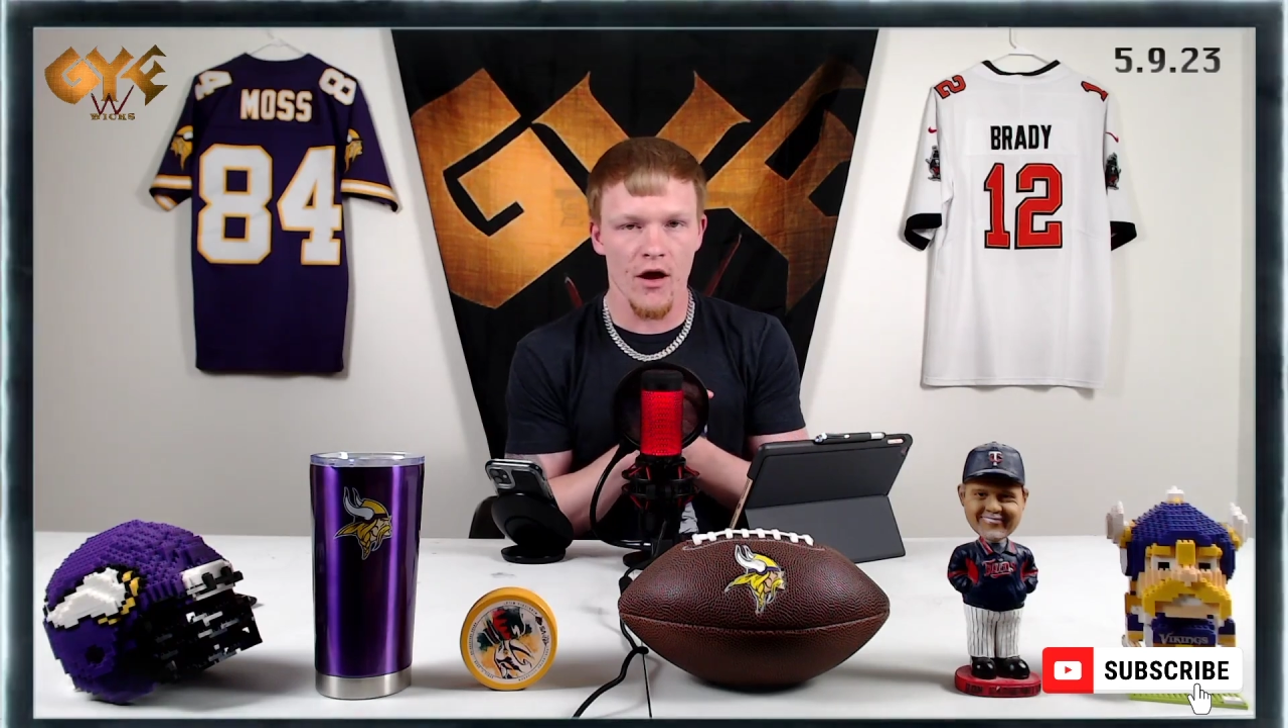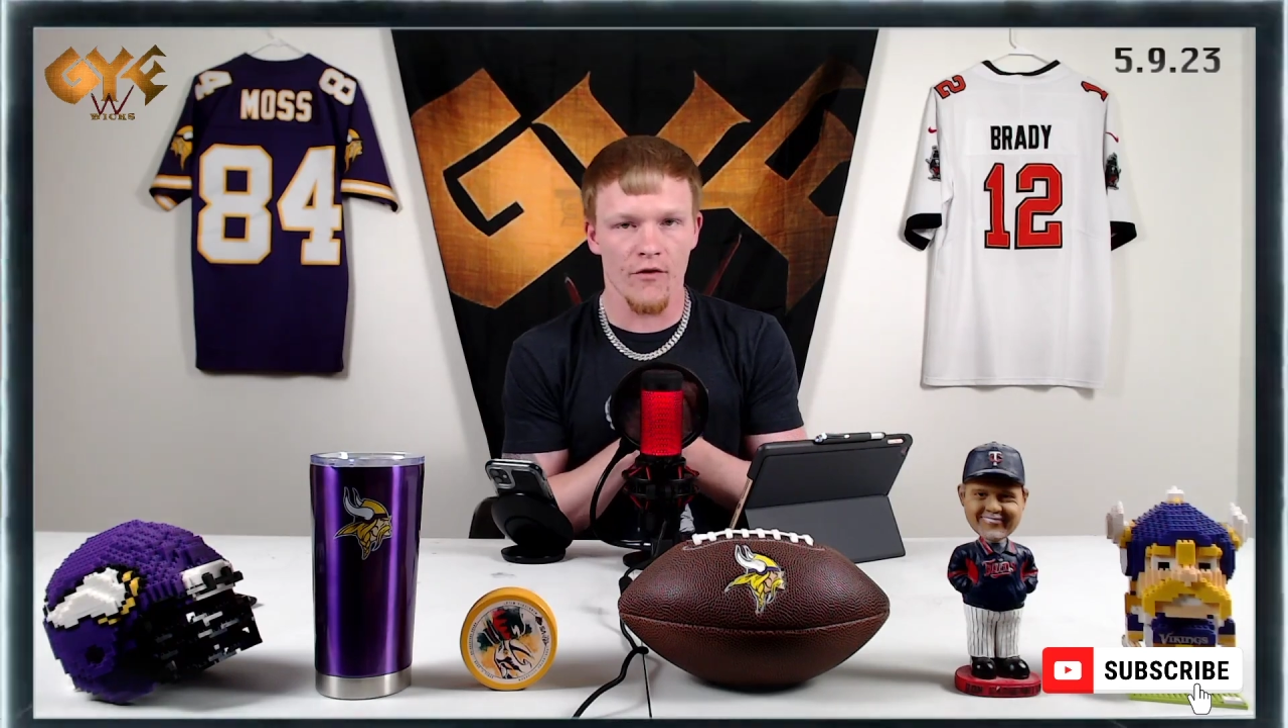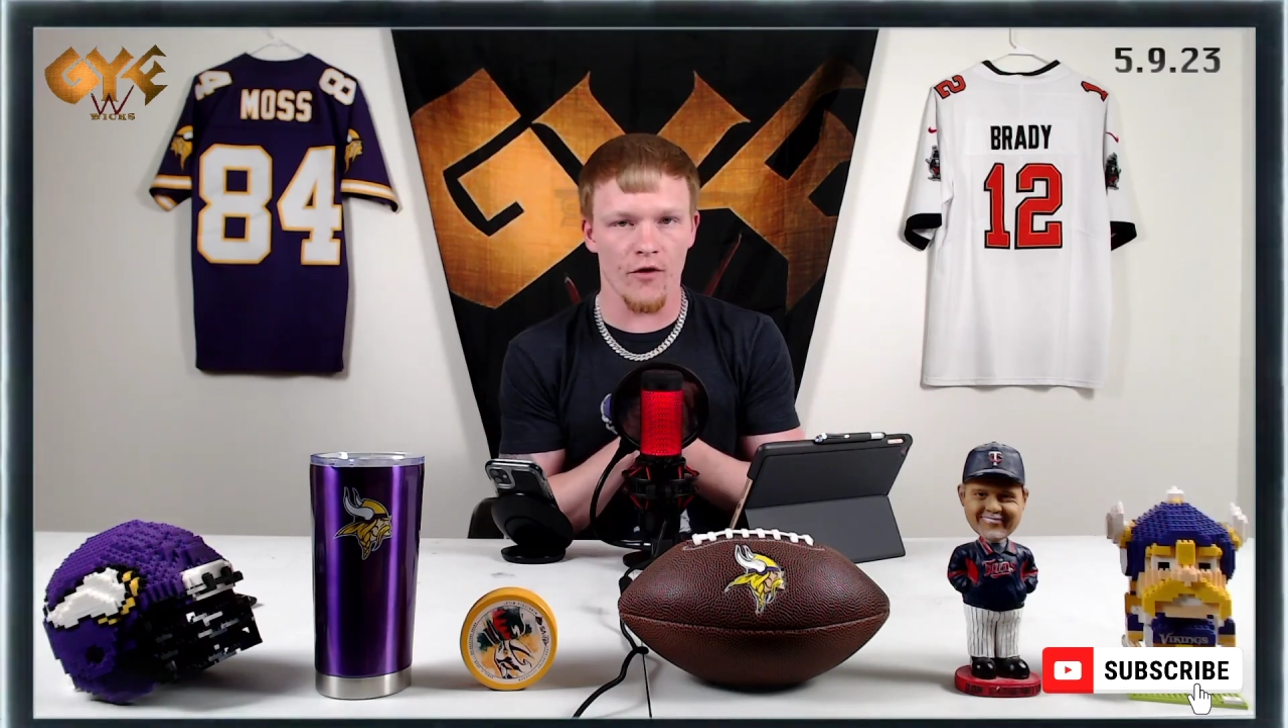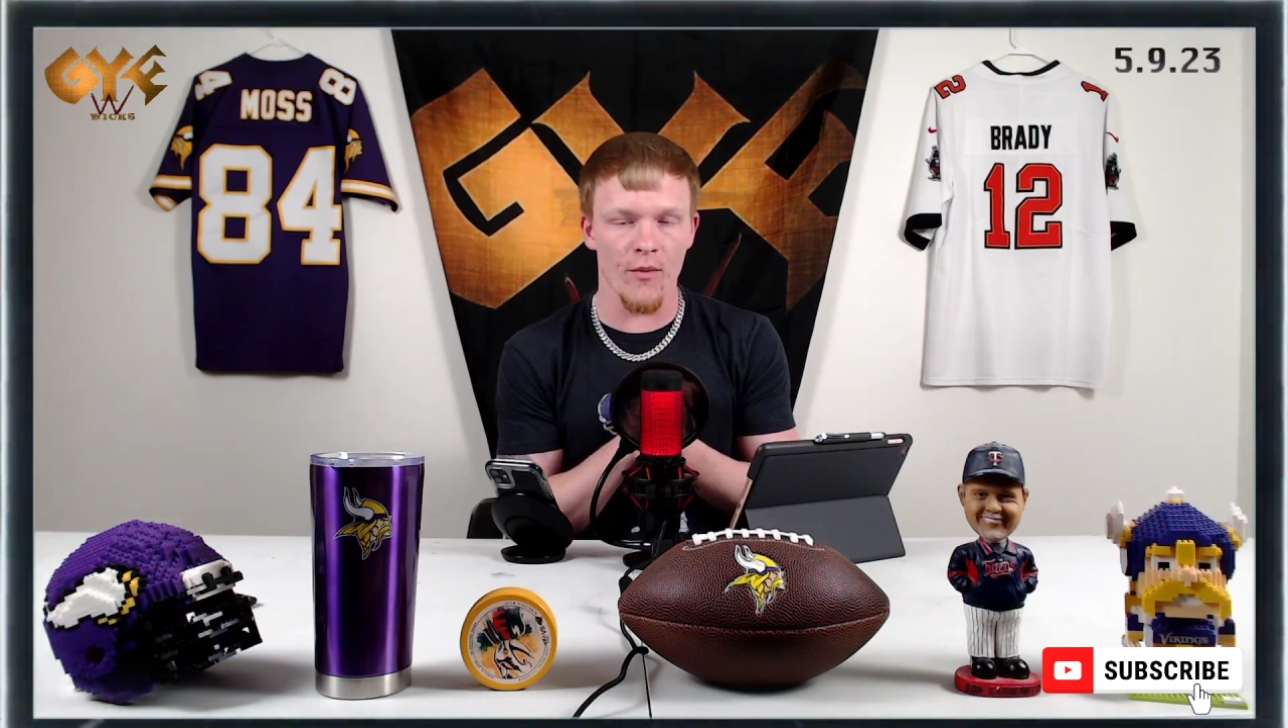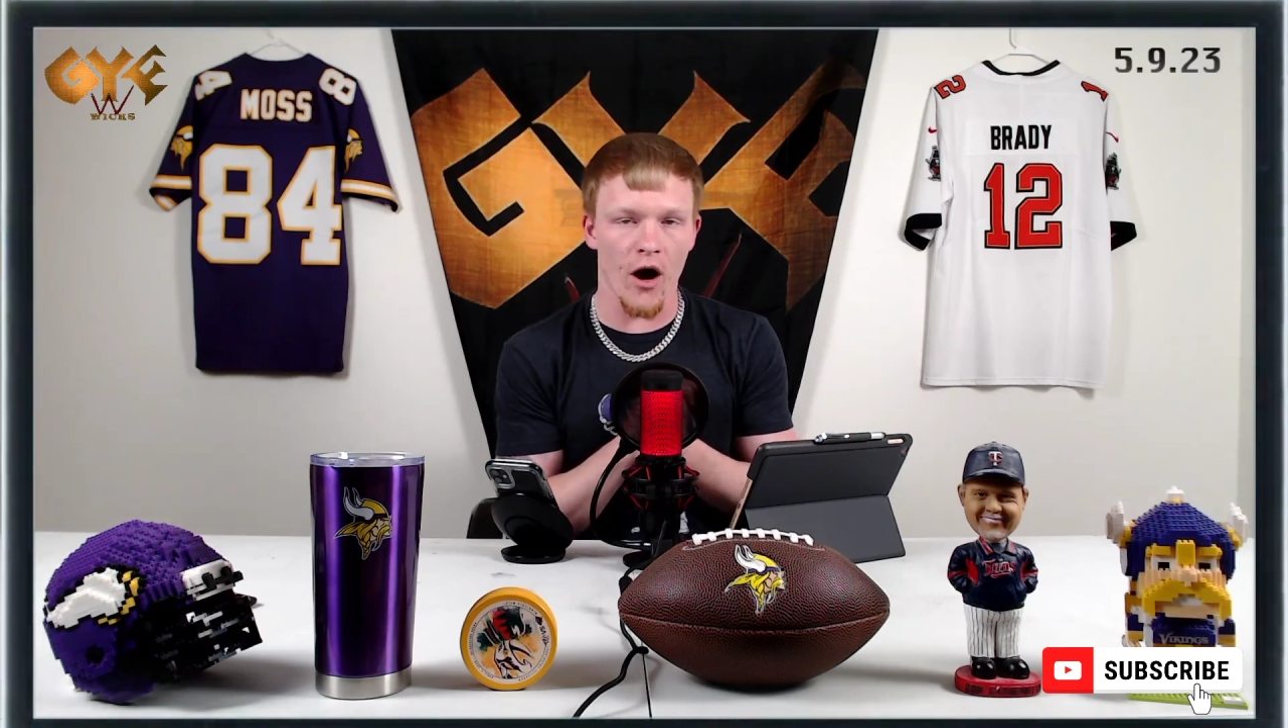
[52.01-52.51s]

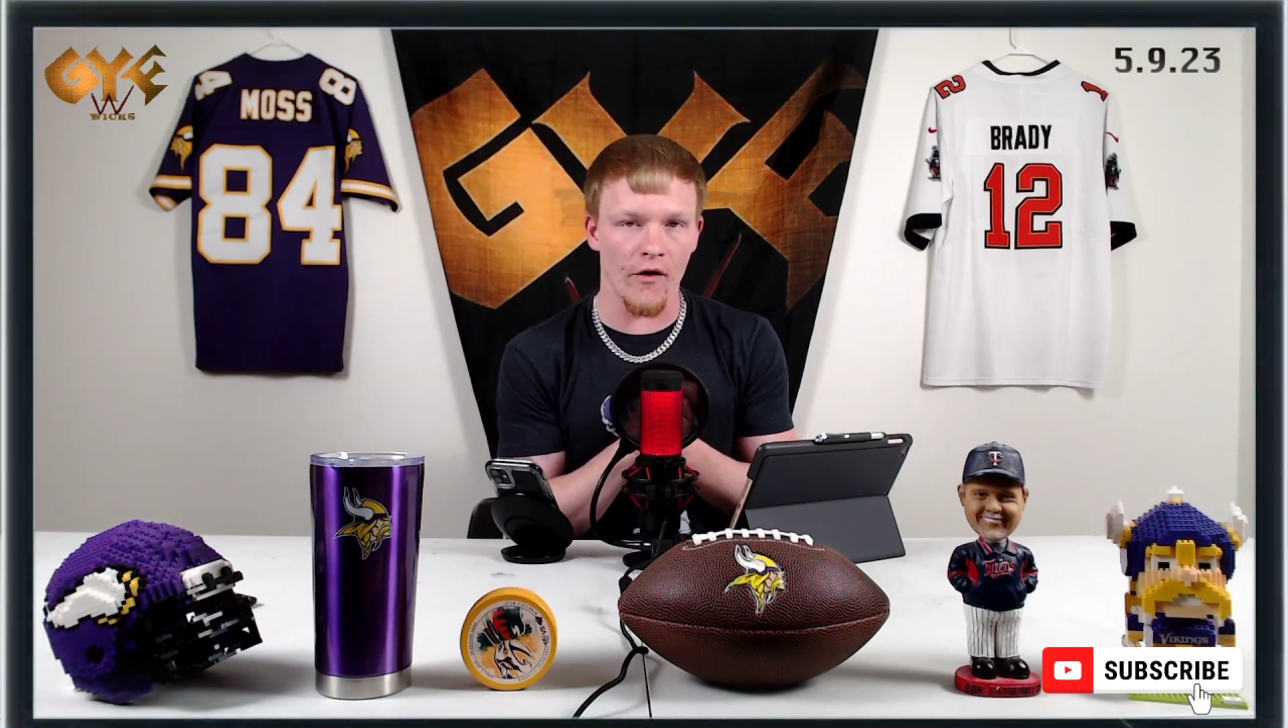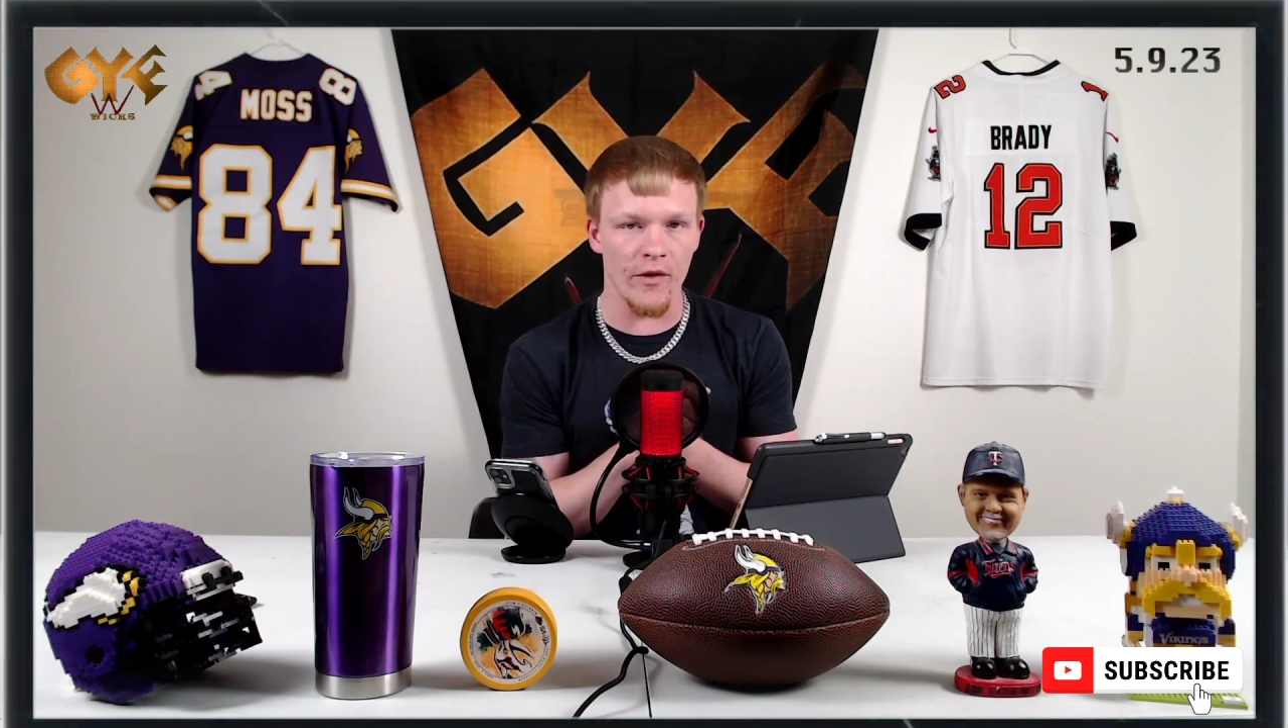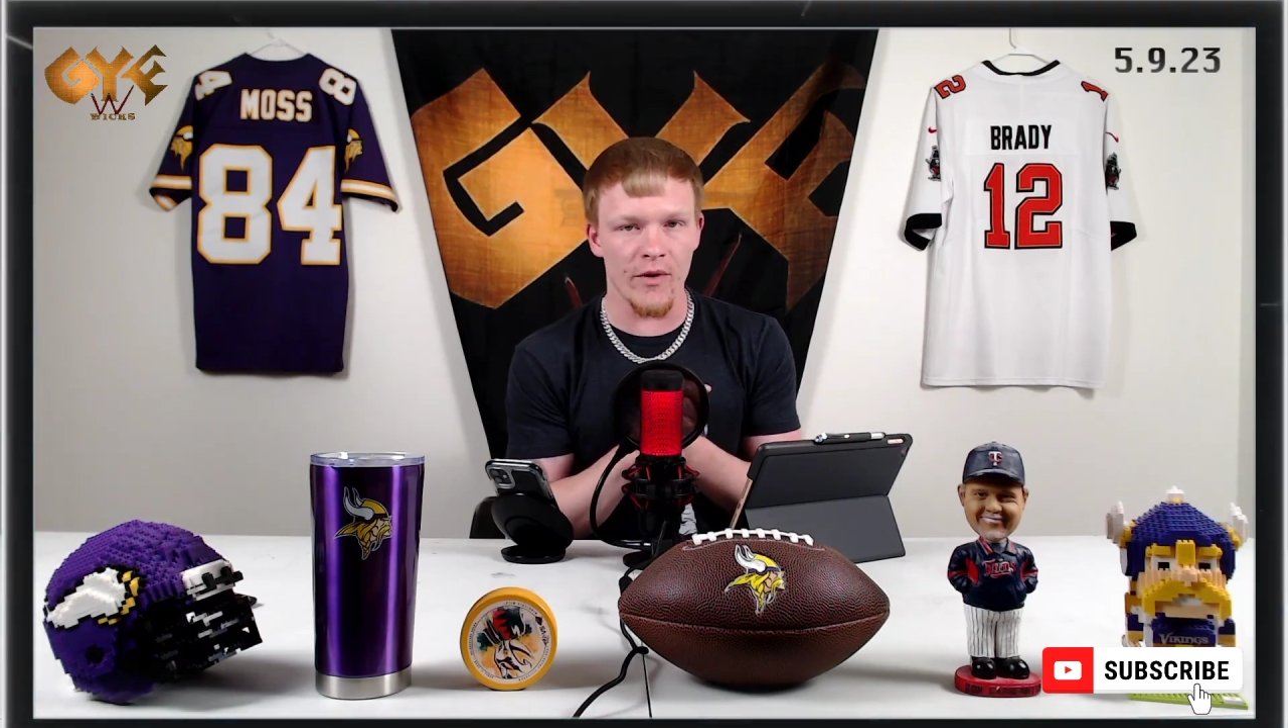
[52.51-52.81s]
from Ari